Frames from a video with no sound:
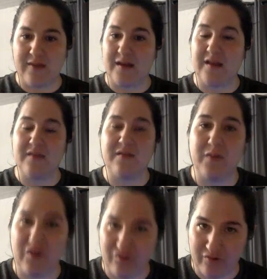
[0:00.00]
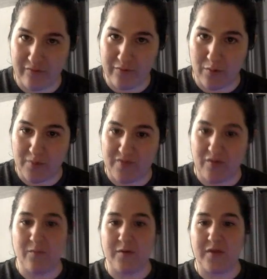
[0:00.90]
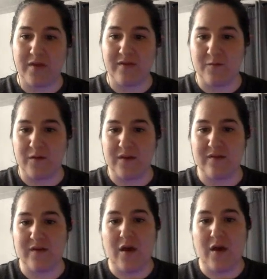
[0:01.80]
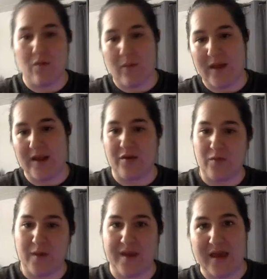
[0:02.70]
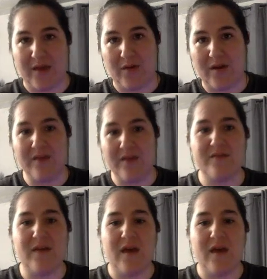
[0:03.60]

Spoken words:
that is a picture of a chromosome where the different white and gray areas